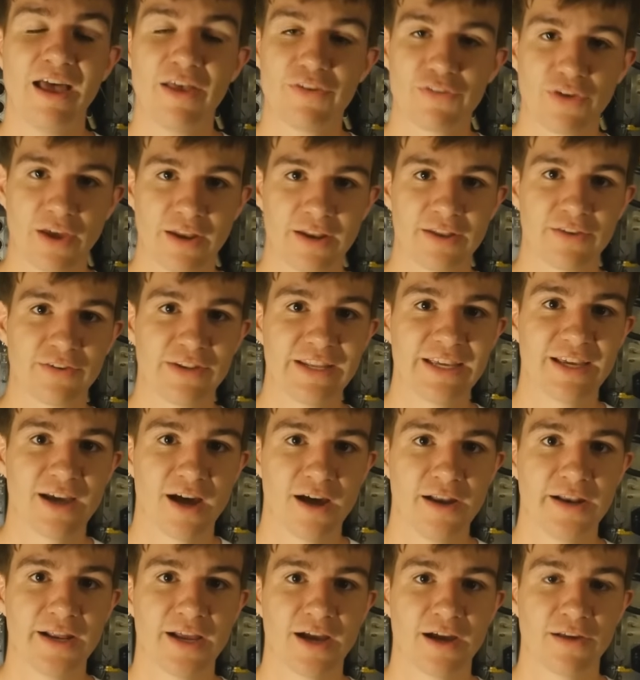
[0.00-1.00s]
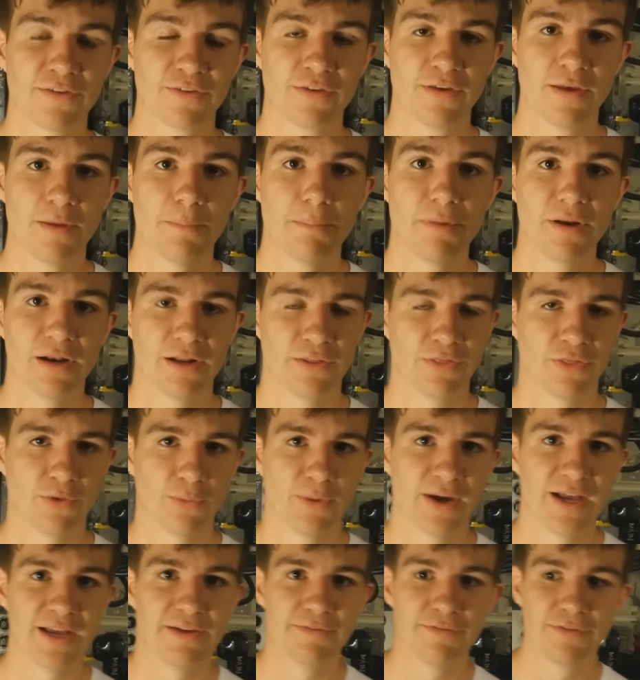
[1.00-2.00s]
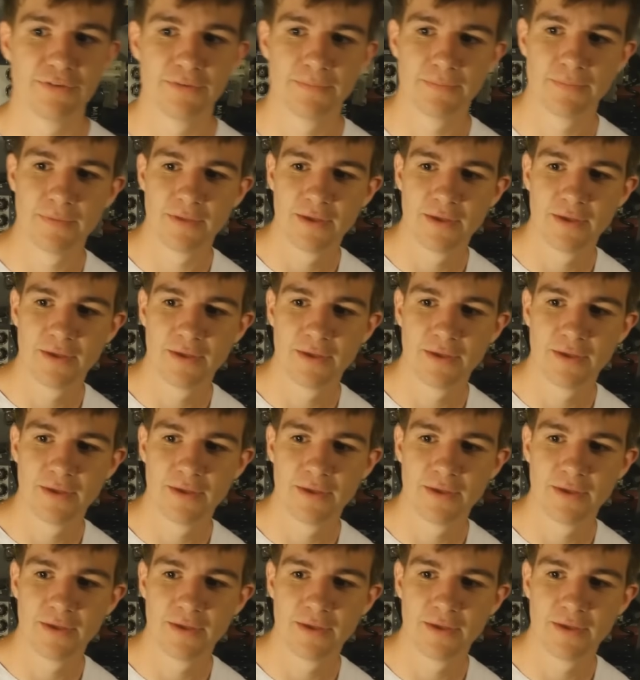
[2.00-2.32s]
silently guarding us beneath the waves.